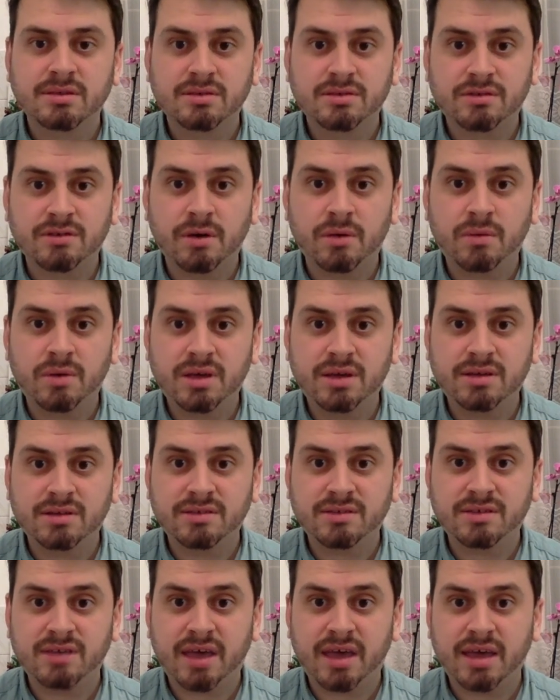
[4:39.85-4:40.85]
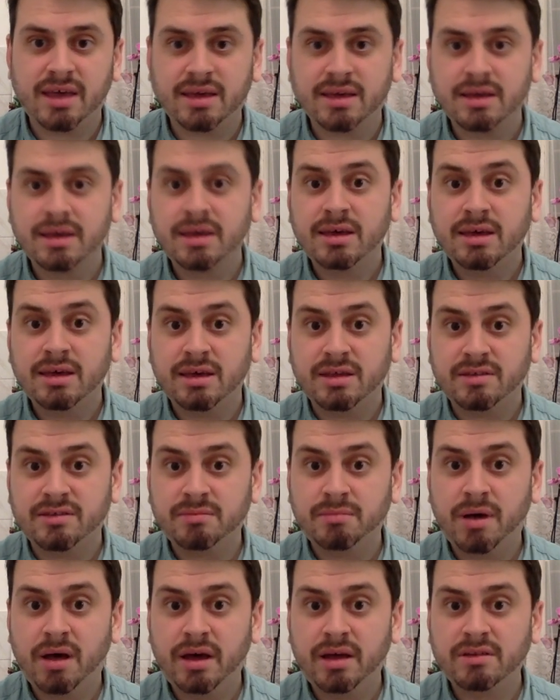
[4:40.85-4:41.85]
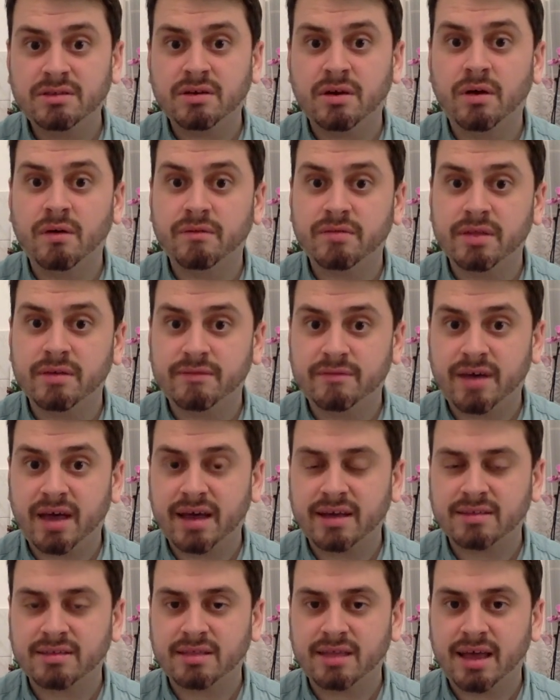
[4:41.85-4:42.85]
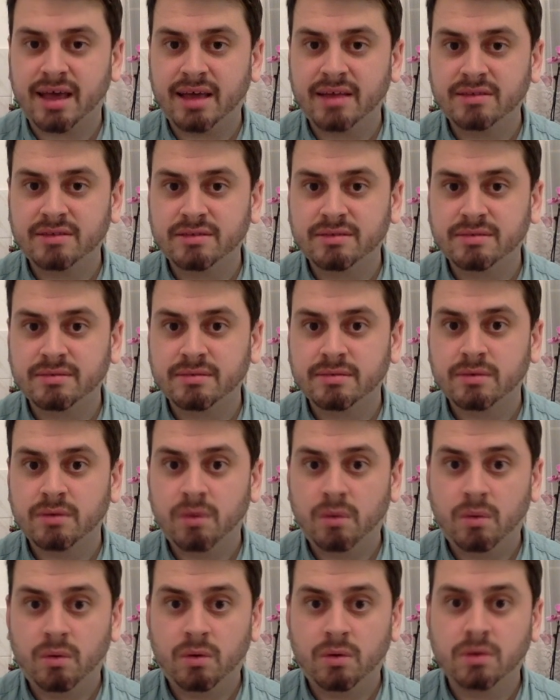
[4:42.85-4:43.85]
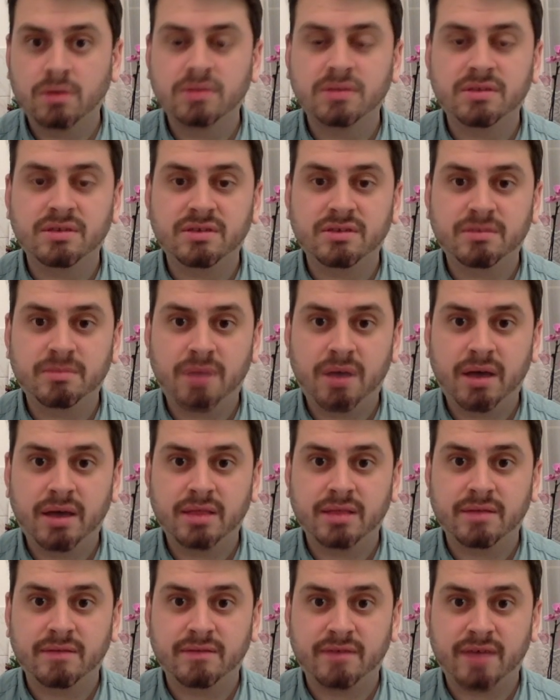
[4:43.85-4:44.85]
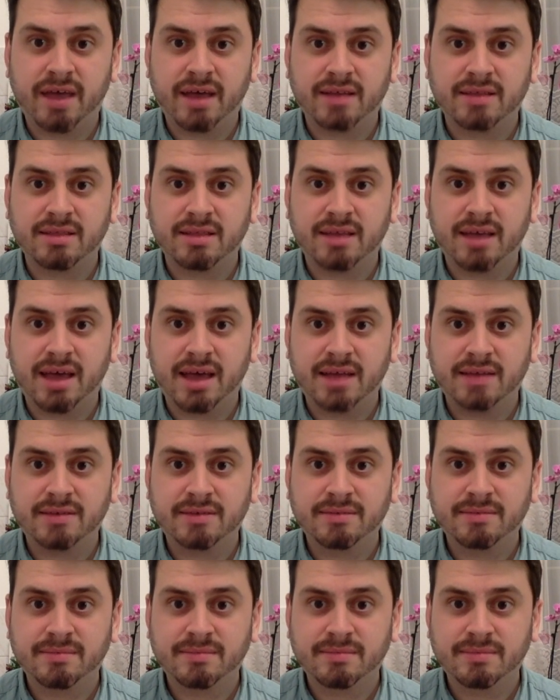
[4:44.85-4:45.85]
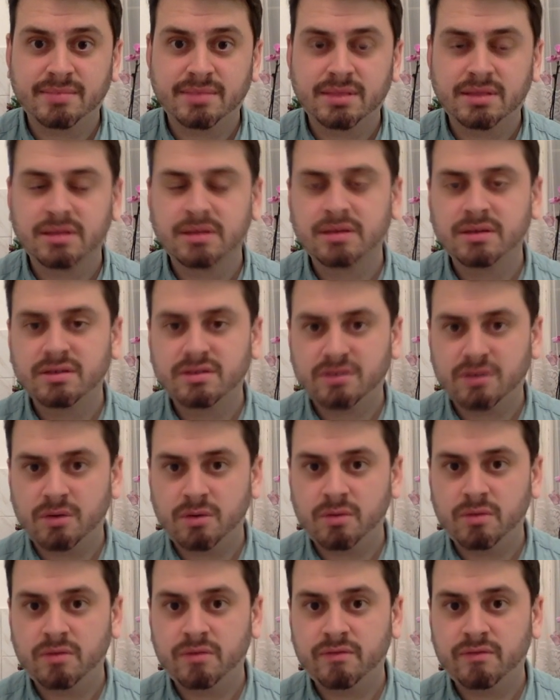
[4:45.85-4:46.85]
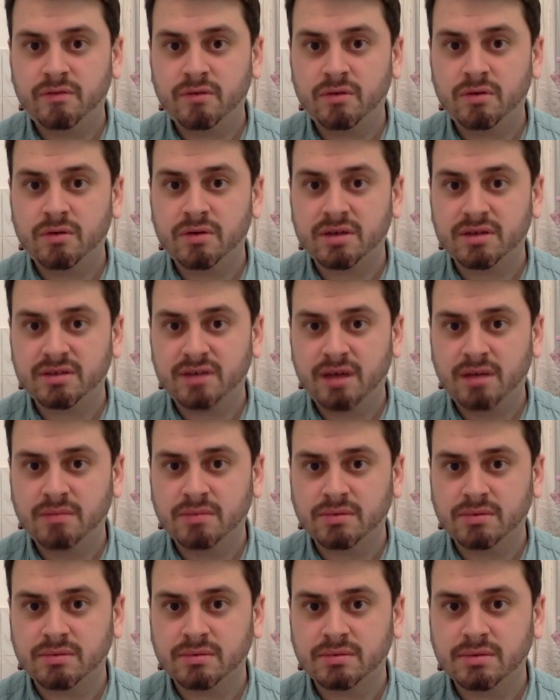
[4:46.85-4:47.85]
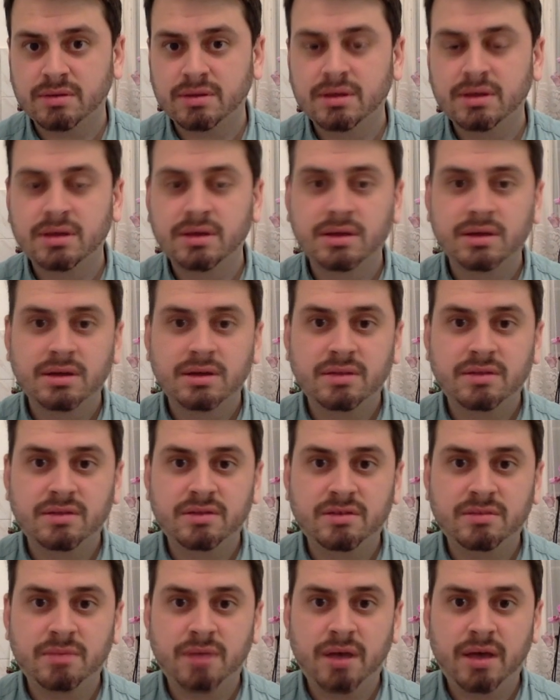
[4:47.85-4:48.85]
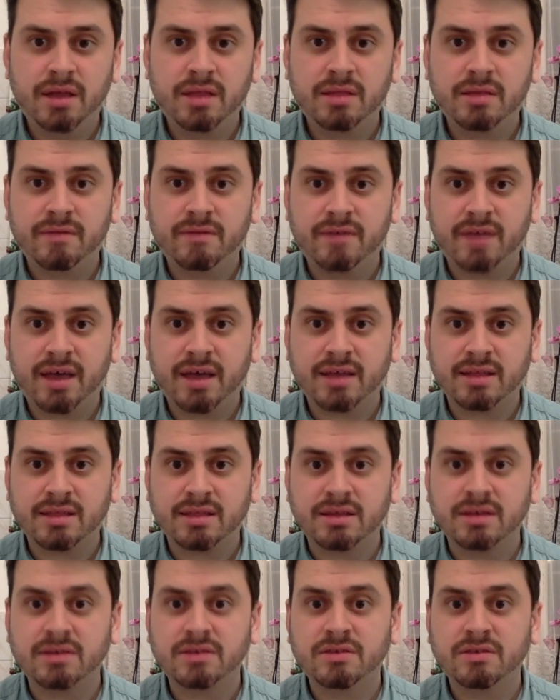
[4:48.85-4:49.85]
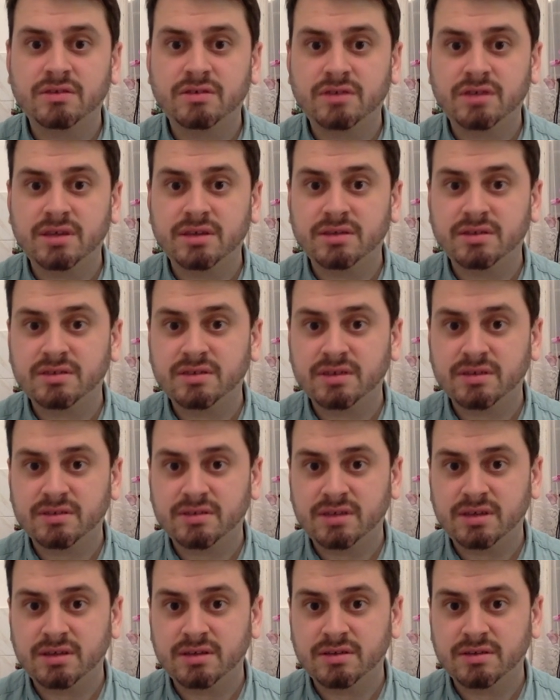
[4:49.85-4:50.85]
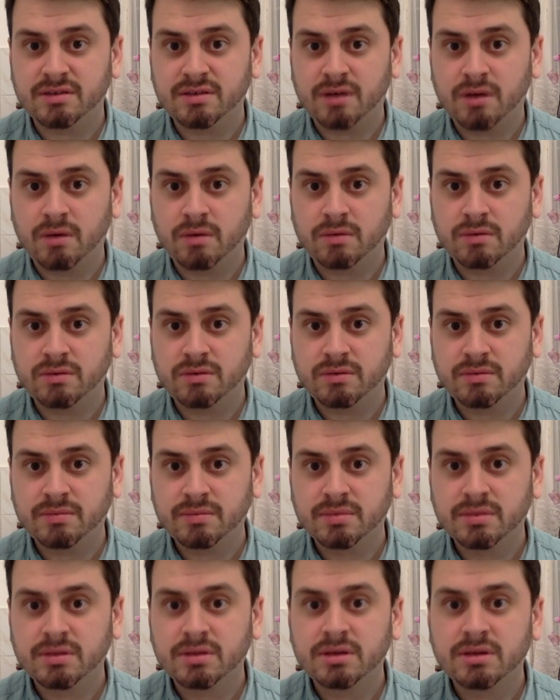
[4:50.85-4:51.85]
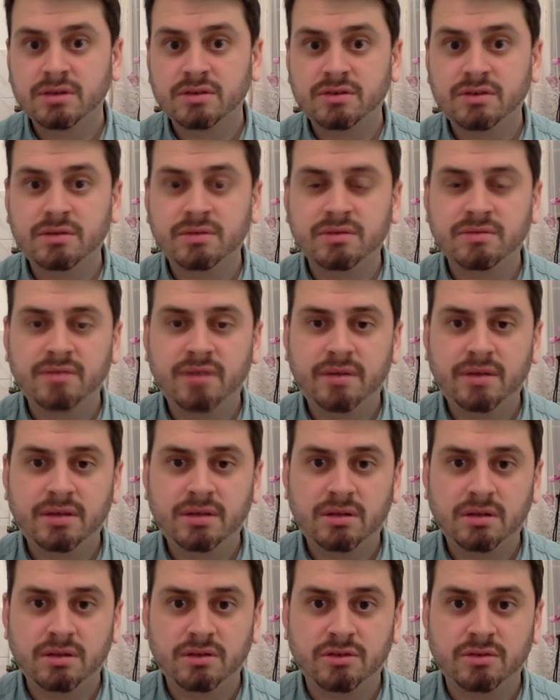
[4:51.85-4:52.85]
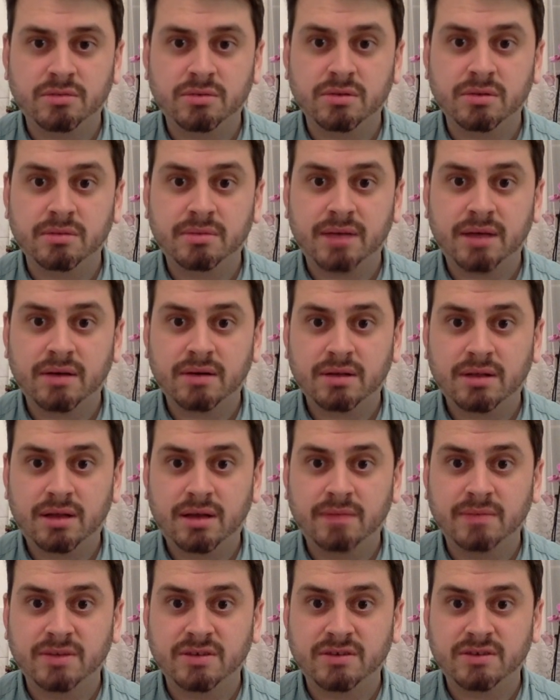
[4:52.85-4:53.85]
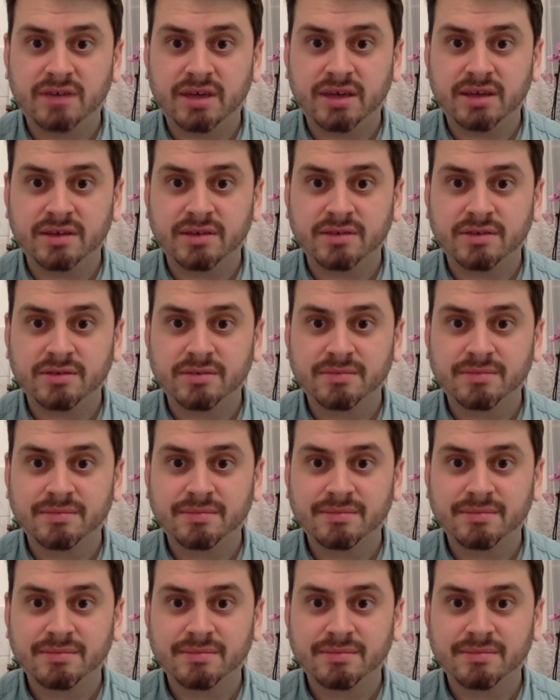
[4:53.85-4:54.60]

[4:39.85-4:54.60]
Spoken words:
So we can say, in spite of the fact that, or despite the fact that. So for example, despite the fact that she is 16 years old, she was very knowledgeable about climate change.